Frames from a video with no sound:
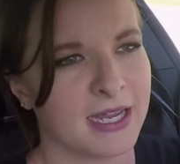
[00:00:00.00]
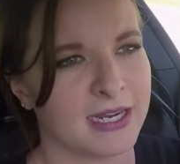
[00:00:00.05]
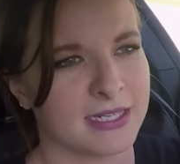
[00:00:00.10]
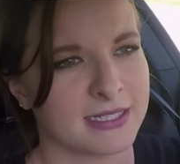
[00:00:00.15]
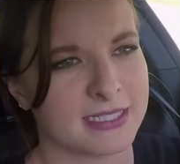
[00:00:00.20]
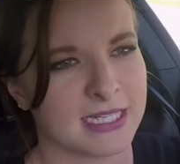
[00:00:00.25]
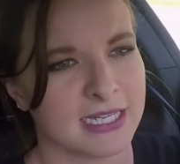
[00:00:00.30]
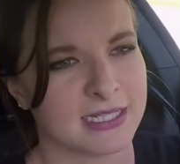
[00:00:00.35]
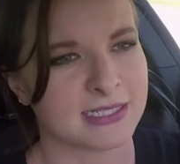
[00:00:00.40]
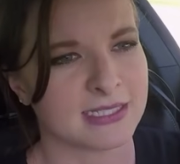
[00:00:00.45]

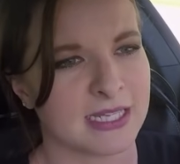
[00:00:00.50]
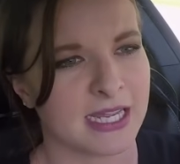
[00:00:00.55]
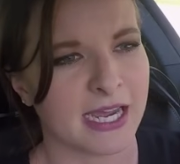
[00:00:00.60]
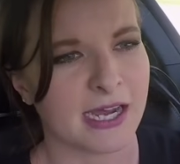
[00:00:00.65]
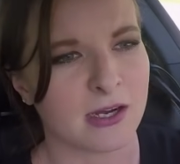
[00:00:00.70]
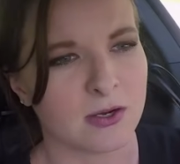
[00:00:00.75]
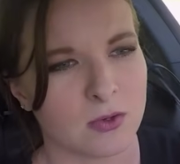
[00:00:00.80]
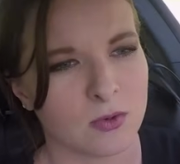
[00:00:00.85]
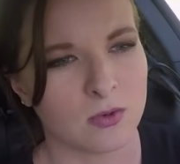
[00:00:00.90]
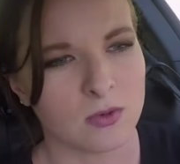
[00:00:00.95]
to test
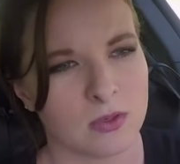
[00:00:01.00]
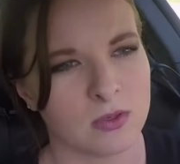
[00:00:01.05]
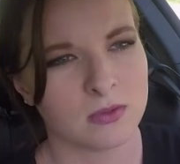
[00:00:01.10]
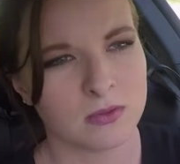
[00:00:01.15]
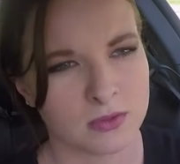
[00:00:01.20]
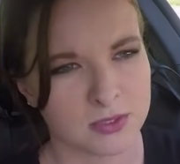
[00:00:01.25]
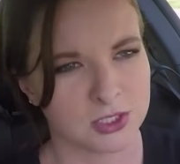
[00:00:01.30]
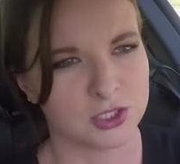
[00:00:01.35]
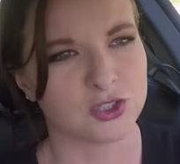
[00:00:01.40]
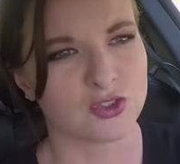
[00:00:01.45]
out
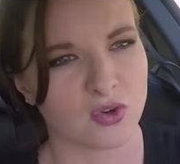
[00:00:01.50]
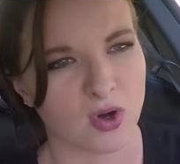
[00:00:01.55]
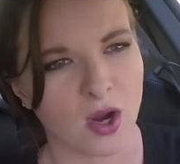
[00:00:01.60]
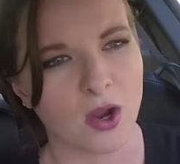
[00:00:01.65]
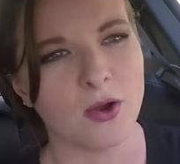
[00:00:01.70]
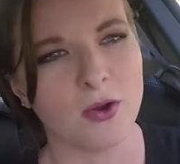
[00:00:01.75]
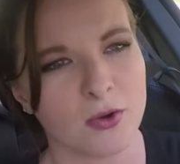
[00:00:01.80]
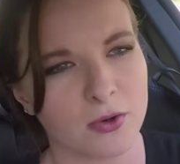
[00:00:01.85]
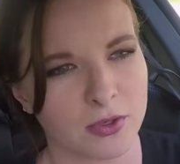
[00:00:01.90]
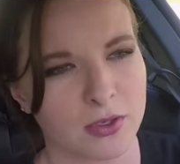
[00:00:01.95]

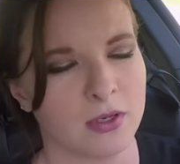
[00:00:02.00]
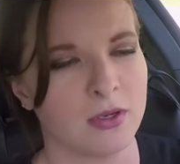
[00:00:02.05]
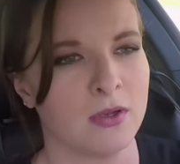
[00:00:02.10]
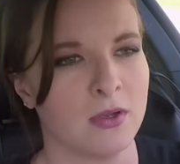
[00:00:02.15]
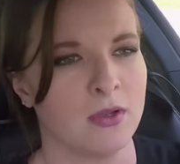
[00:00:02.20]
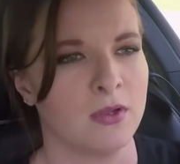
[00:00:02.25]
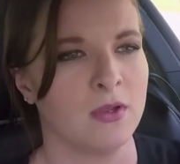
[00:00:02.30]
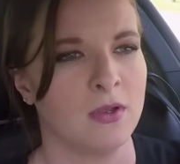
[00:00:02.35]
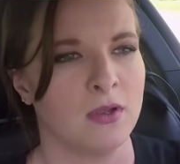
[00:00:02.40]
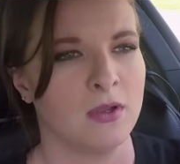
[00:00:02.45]
drone
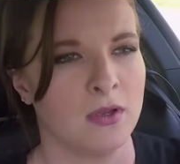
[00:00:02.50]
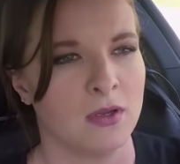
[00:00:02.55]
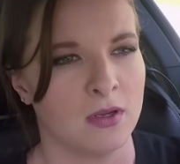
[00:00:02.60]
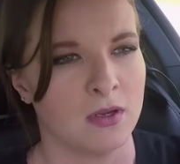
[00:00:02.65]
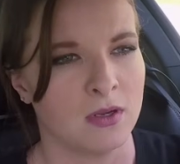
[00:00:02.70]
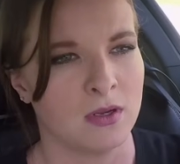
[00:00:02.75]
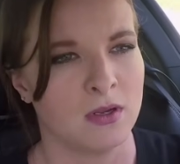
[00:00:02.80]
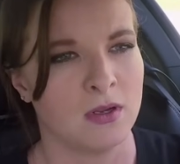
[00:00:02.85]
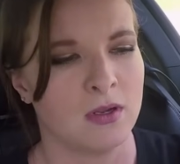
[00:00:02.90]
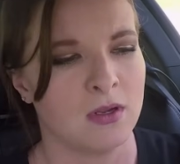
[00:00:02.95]

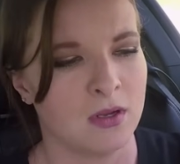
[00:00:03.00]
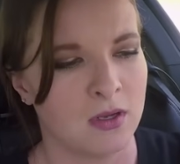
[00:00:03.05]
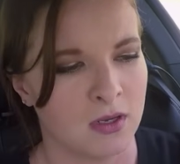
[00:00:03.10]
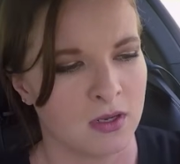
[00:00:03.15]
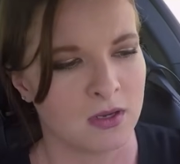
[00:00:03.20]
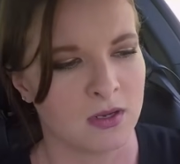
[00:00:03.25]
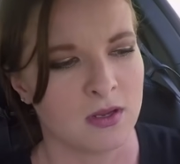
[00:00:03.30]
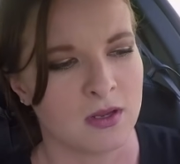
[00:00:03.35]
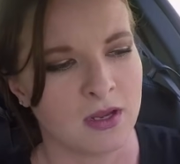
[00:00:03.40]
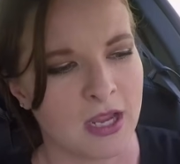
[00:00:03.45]

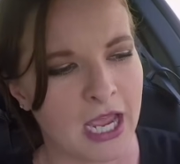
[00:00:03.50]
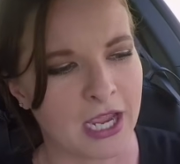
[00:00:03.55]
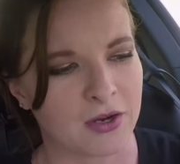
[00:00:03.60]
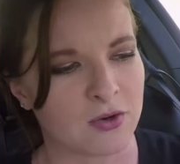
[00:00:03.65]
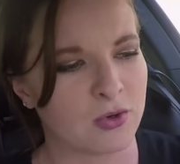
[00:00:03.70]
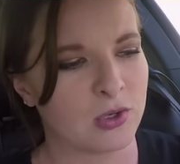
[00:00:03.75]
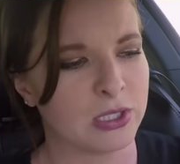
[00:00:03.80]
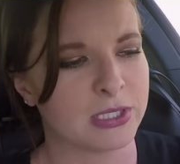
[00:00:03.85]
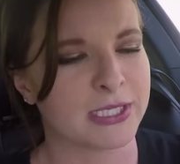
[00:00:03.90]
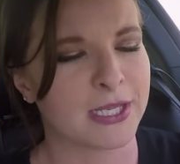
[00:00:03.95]
at
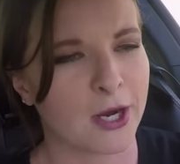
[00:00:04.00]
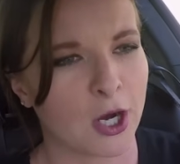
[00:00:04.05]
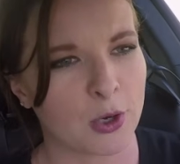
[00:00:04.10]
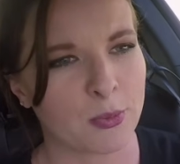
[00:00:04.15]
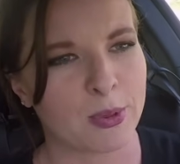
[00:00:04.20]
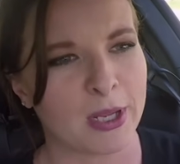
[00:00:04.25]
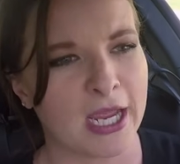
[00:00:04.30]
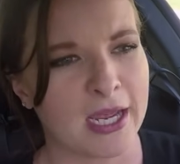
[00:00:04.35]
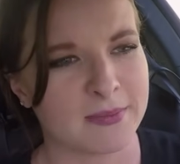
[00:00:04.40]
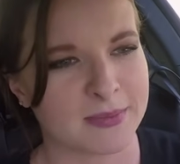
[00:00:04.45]
cruising
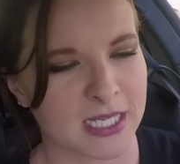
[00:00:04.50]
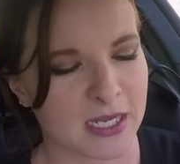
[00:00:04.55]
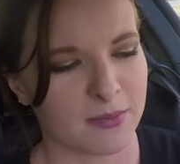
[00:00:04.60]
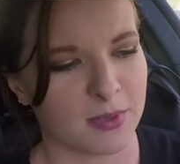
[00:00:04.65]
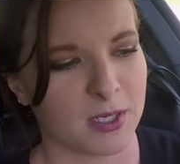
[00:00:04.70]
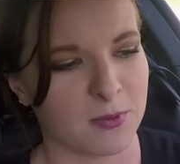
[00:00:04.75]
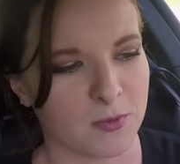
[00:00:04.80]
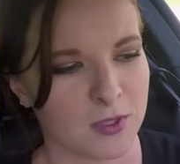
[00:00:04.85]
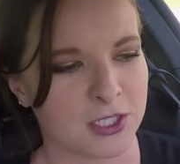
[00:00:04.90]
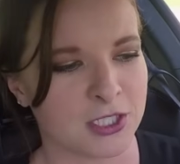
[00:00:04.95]
RPMs. I
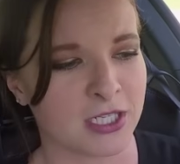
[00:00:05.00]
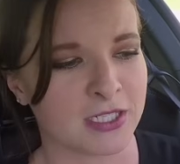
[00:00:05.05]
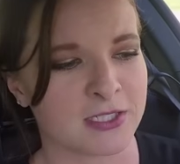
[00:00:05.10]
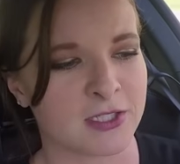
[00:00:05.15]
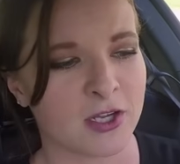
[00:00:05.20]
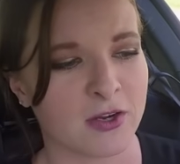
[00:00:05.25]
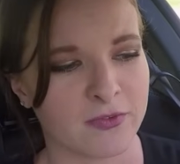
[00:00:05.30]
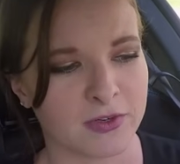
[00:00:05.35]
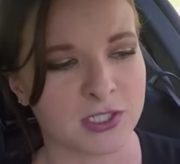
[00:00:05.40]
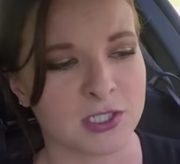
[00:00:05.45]
mean, we're just
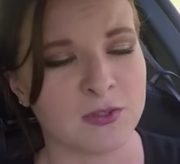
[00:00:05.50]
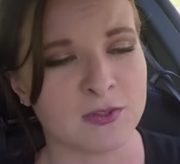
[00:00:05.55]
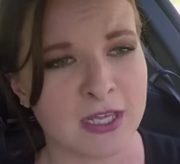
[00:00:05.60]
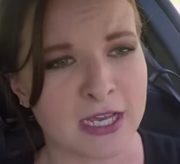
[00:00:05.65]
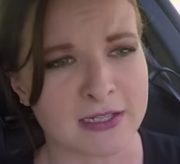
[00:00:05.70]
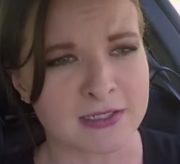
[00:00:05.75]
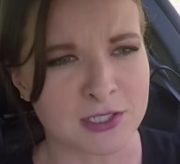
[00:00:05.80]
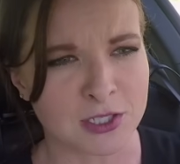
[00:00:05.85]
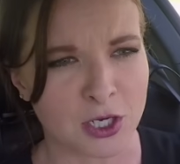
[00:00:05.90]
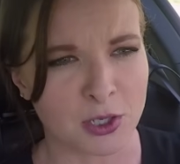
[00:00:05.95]
over
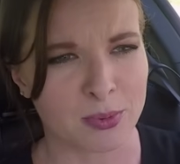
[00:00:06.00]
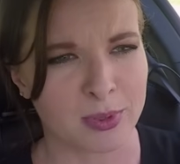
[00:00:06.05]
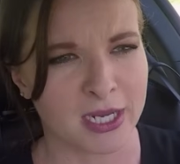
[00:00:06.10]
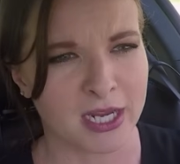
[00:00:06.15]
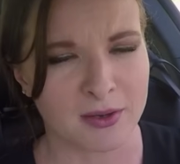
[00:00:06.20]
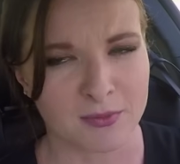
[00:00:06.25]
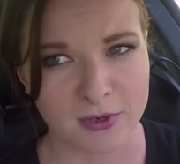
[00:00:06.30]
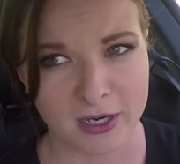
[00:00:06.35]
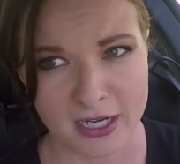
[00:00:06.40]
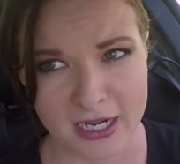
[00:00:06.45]
2,000
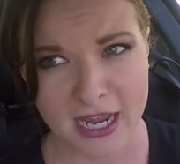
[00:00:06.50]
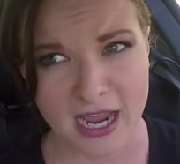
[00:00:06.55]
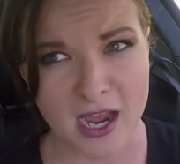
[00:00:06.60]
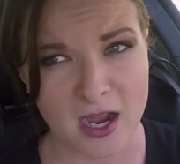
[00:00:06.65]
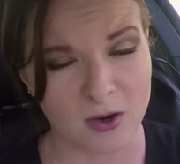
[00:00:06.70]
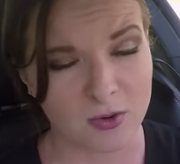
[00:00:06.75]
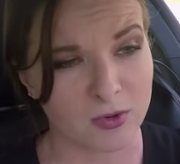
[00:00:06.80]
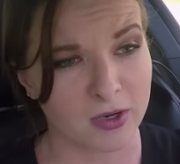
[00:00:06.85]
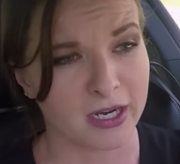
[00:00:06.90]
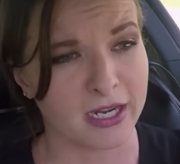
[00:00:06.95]
RPM right
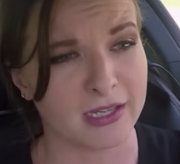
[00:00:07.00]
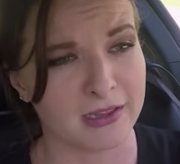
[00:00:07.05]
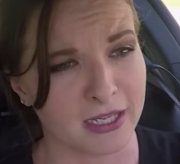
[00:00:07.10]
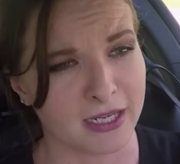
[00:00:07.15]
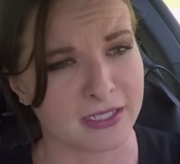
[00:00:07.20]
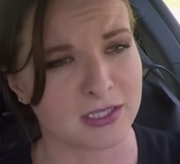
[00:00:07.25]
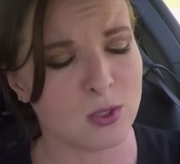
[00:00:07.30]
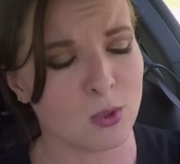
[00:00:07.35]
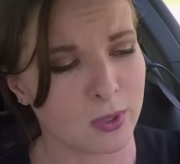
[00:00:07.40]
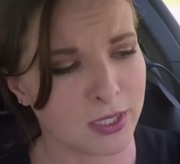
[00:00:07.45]
now. We're at
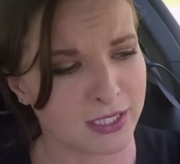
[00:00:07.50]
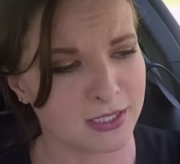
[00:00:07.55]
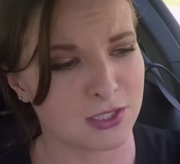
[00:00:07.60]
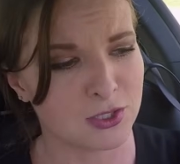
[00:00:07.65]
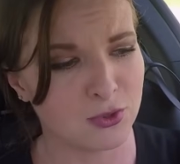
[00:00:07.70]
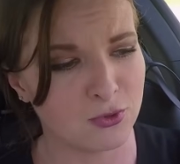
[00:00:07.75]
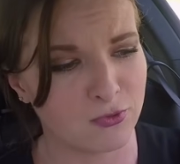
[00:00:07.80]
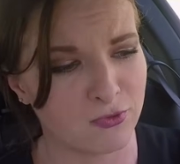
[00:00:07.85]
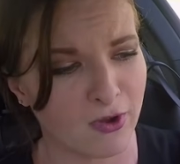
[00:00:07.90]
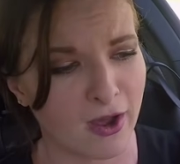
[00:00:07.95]
like
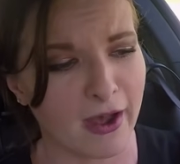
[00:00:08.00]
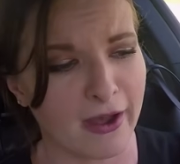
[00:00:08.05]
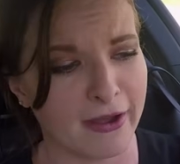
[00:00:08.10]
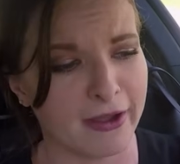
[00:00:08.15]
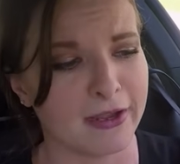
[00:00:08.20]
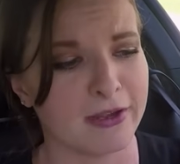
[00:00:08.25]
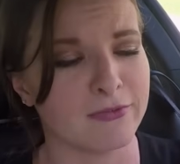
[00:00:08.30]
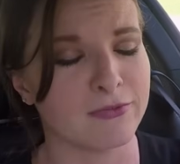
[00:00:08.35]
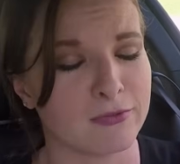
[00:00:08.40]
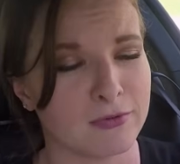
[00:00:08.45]

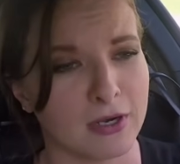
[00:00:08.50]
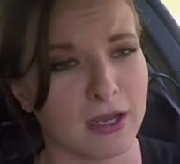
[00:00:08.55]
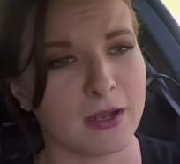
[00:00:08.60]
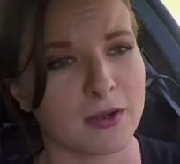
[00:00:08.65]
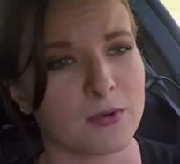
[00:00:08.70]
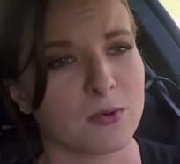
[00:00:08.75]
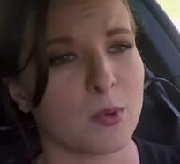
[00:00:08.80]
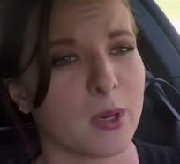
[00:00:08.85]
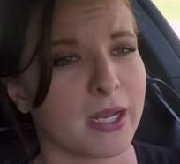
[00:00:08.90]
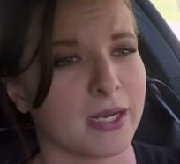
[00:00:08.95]
22.5. We're not
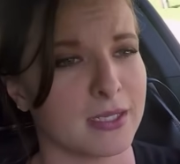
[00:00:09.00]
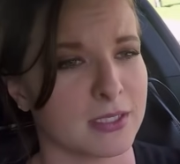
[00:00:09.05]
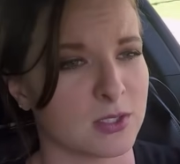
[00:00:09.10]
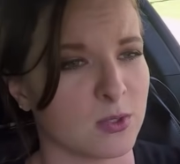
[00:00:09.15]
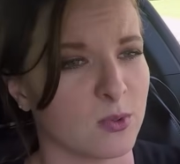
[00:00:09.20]
quite at